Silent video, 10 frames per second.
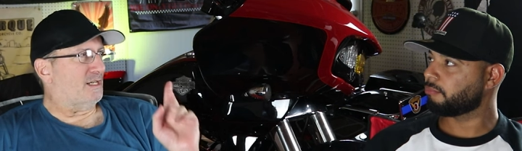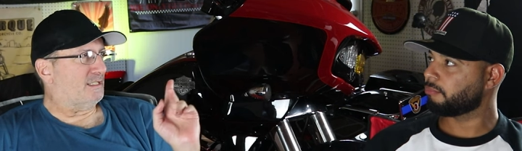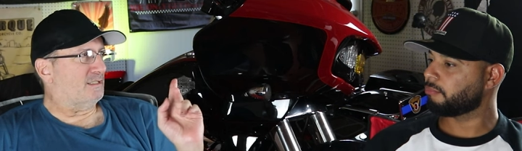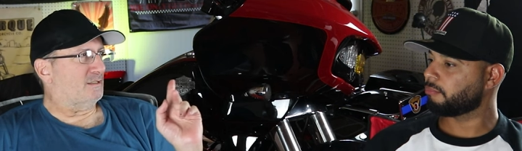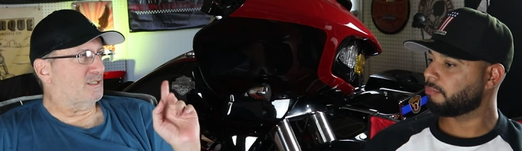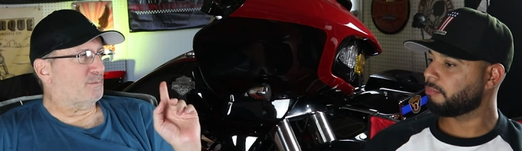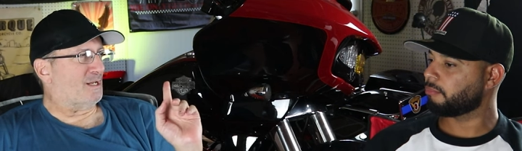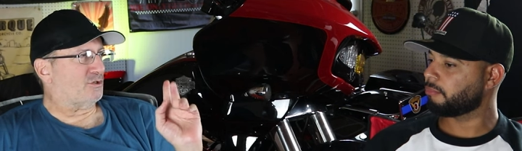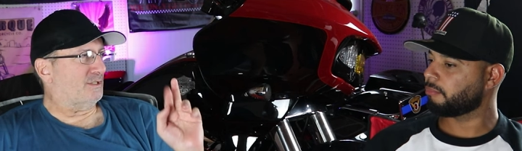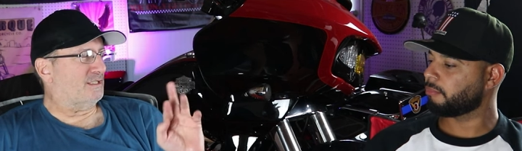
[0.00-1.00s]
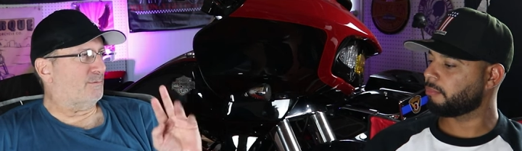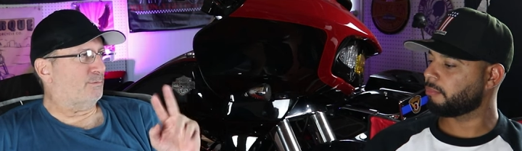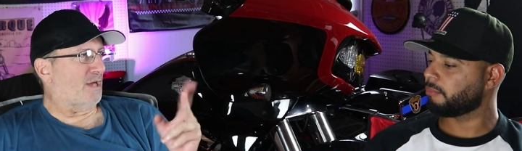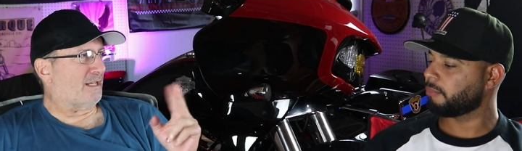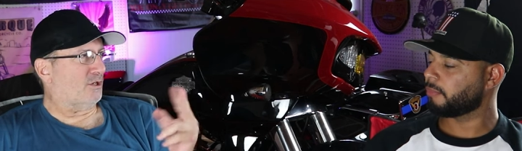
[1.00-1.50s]
Speaker 1: guy. They, the special they
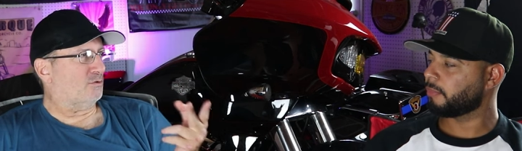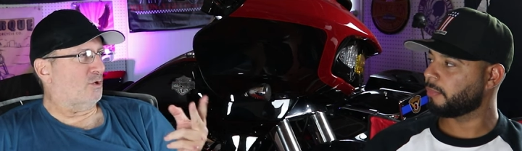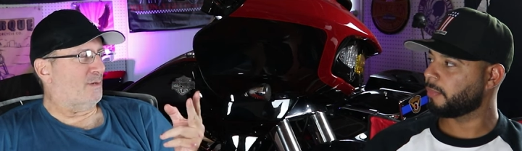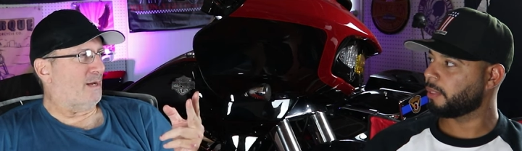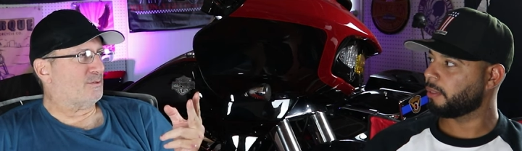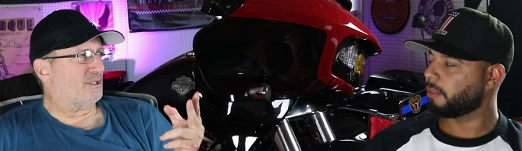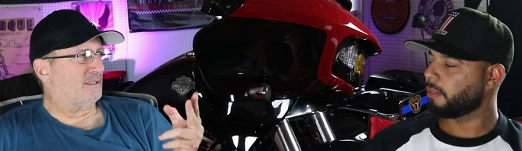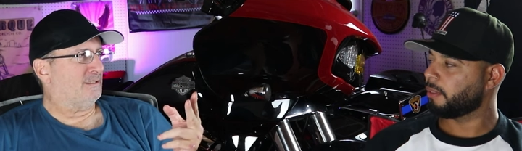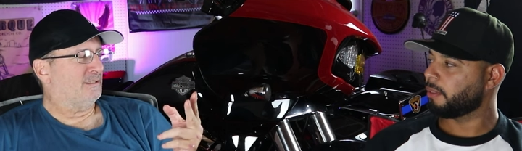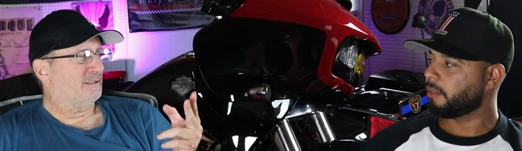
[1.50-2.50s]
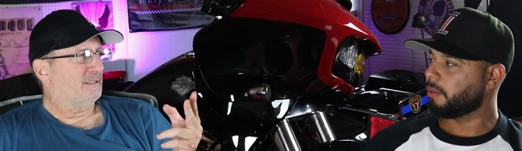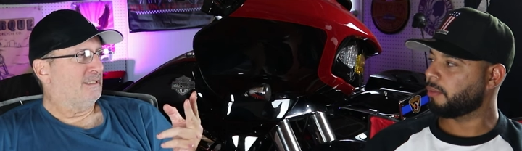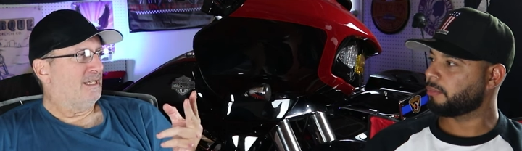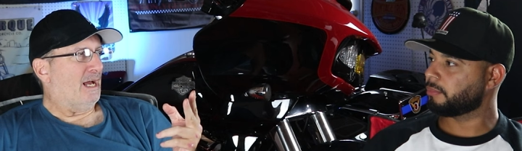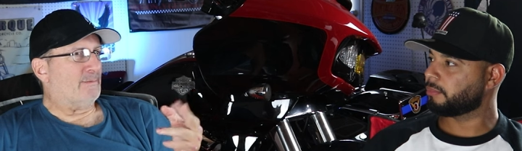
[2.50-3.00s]
did black or chrome option
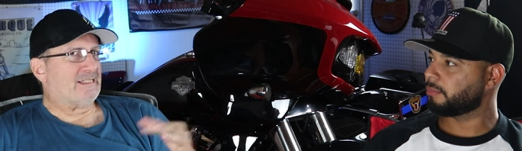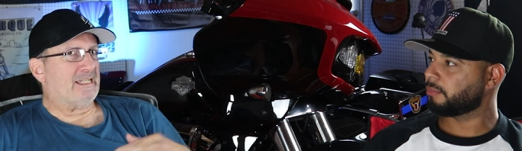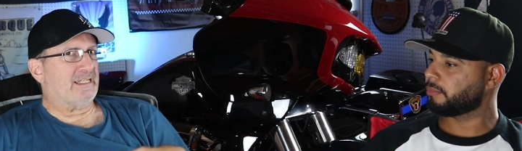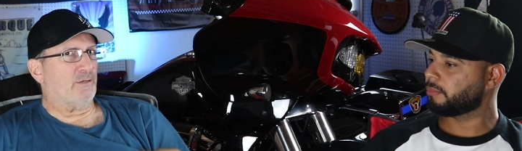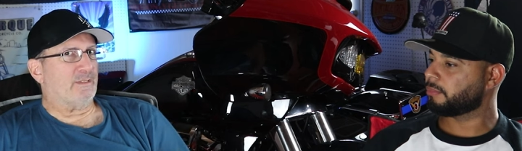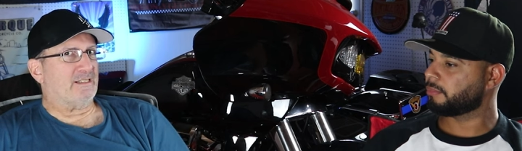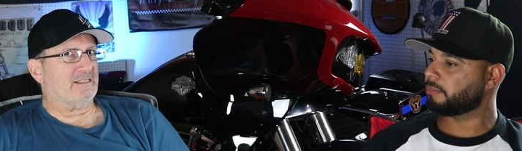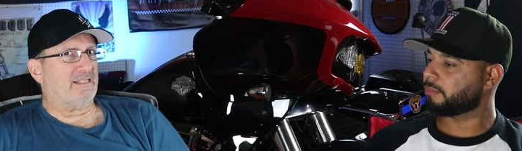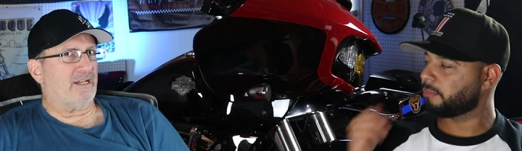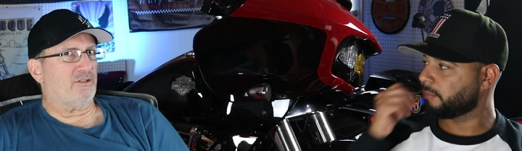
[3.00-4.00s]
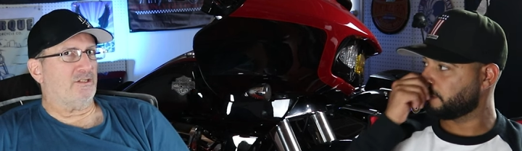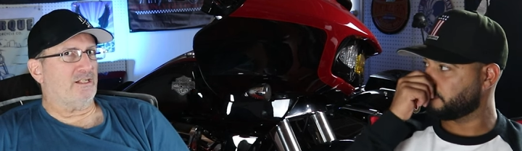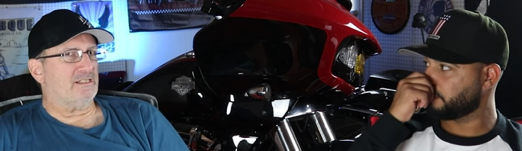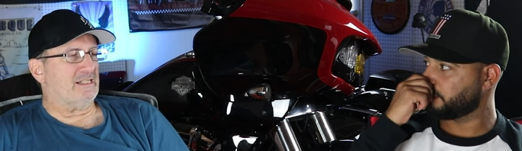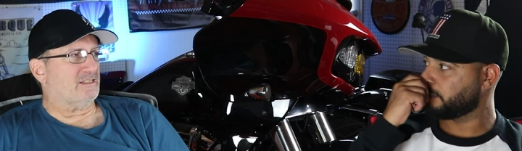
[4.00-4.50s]
I'm not saying get rid of standard
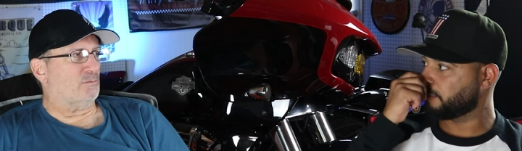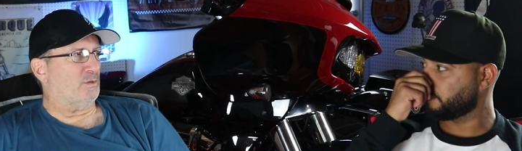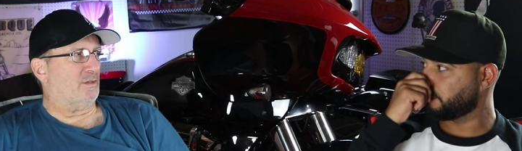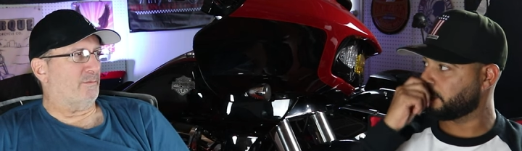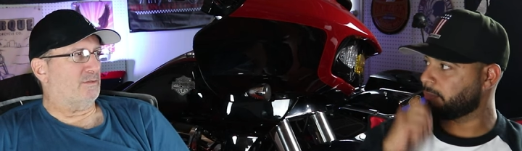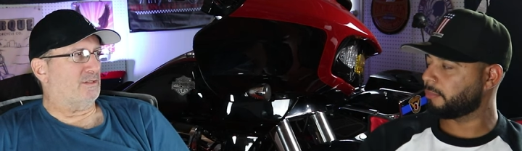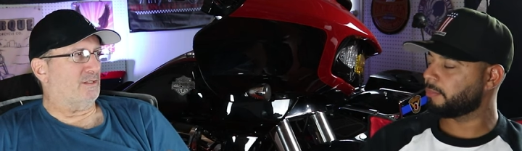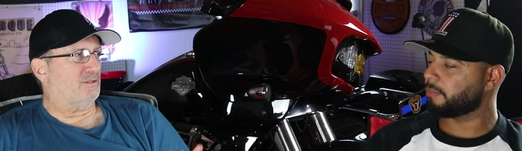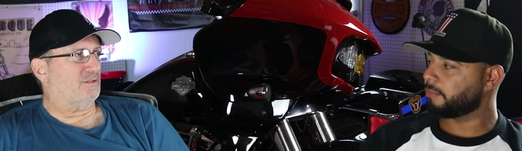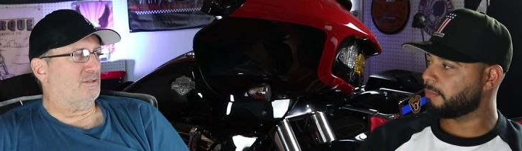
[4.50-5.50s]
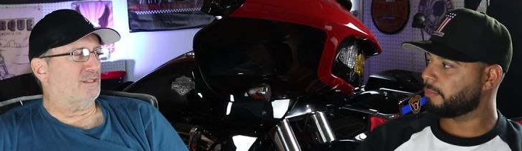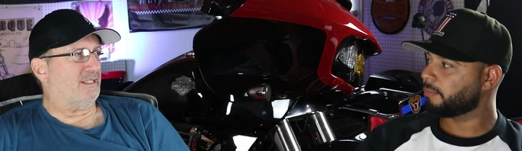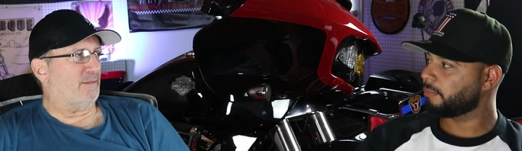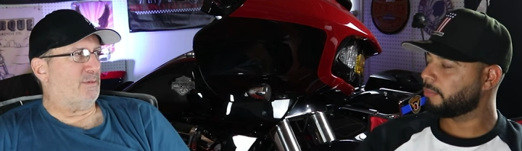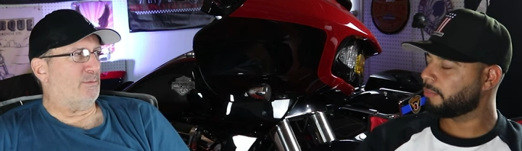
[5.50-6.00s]
because that's where I'm to,
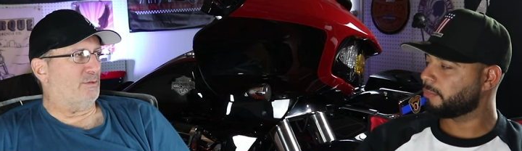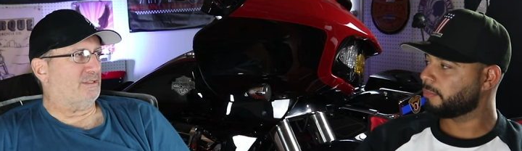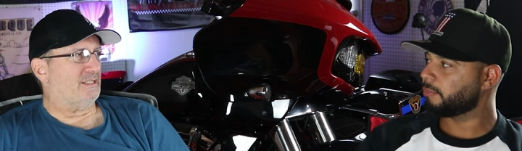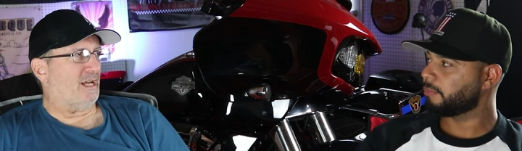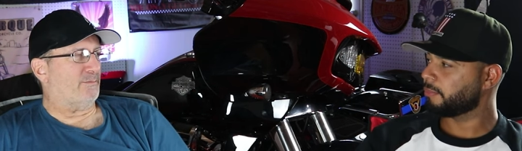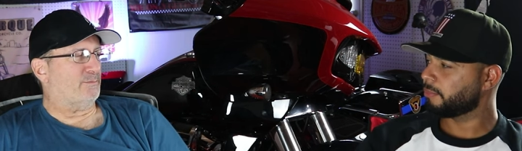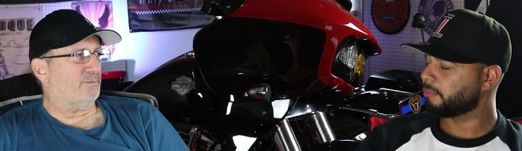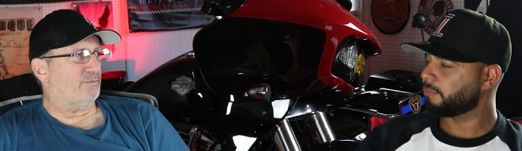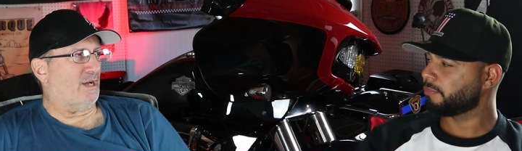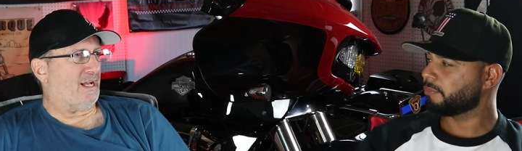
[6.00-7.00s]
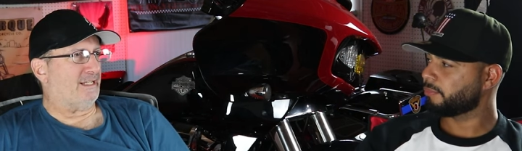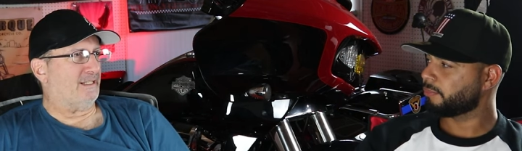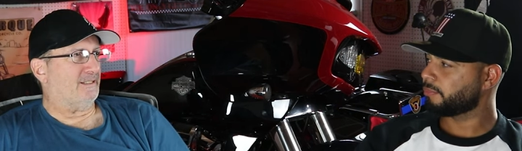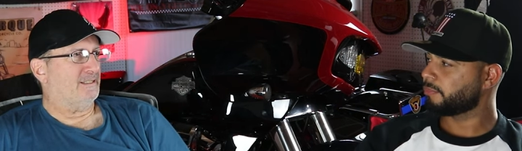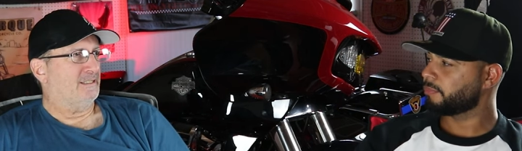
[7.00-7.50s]
to get people into that
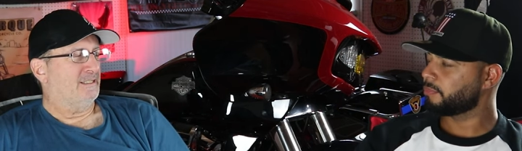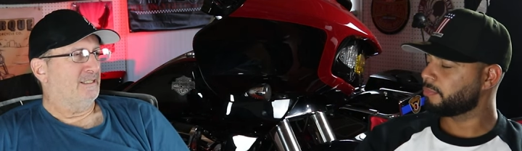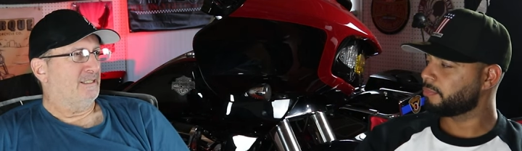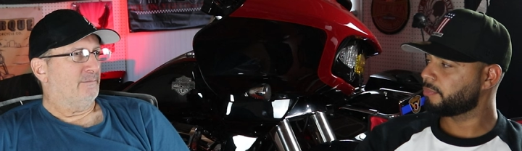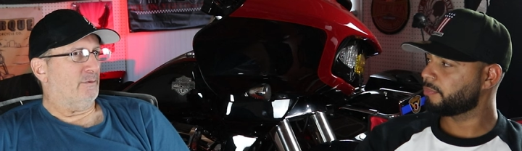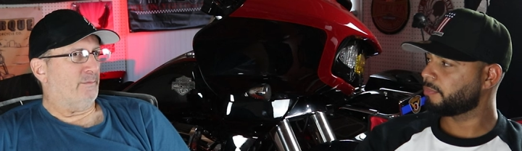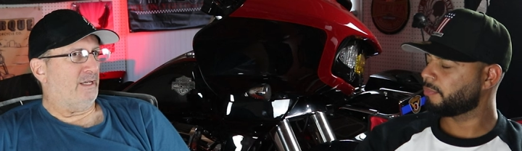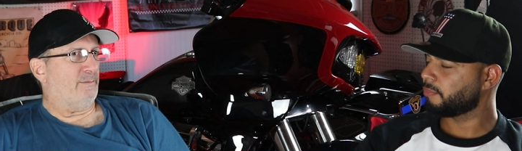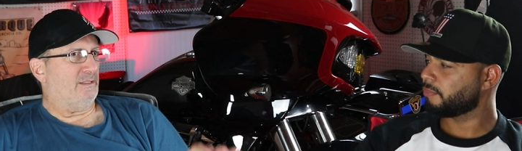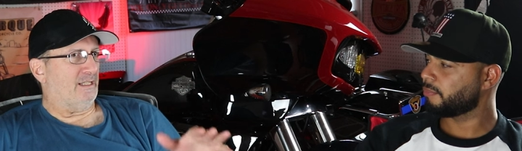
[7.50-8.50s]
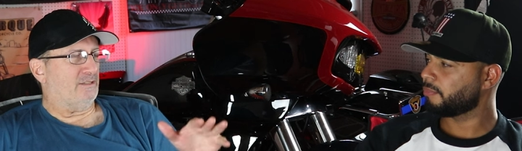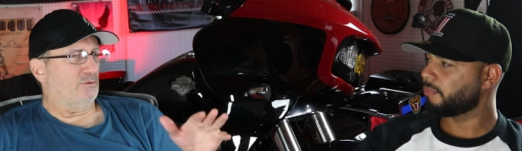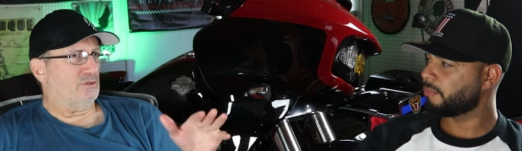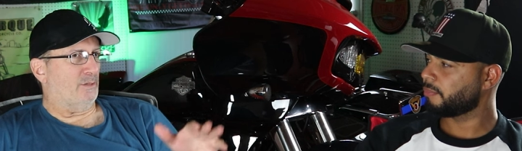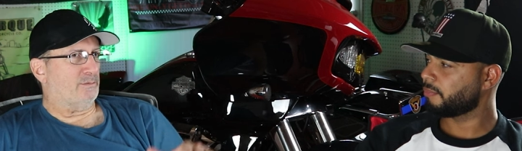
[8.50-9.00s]
bracket, but maybe like
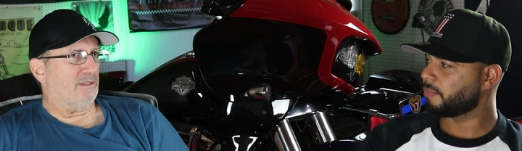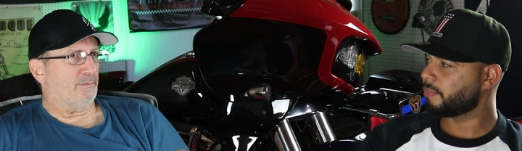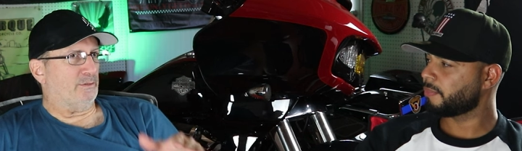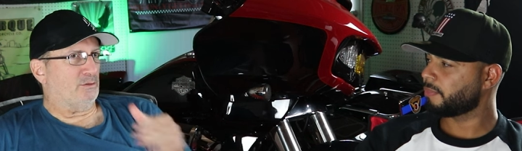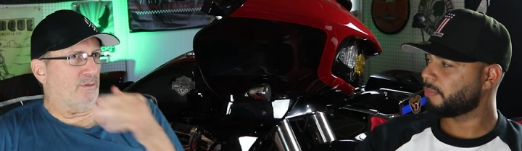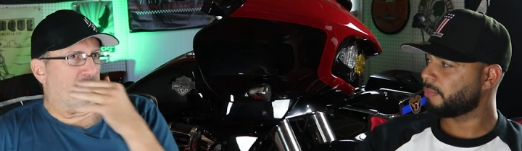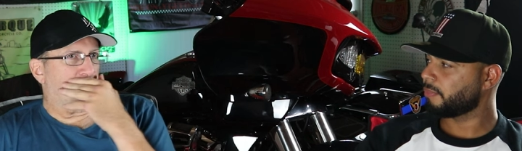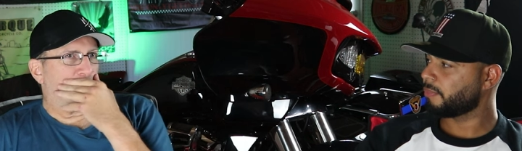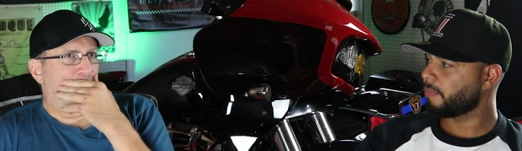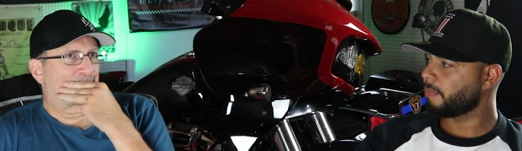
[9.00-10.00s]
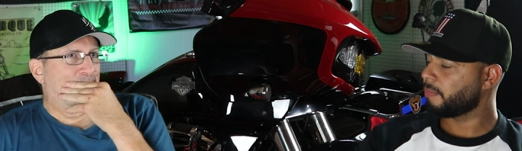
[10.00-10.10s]
do something in between.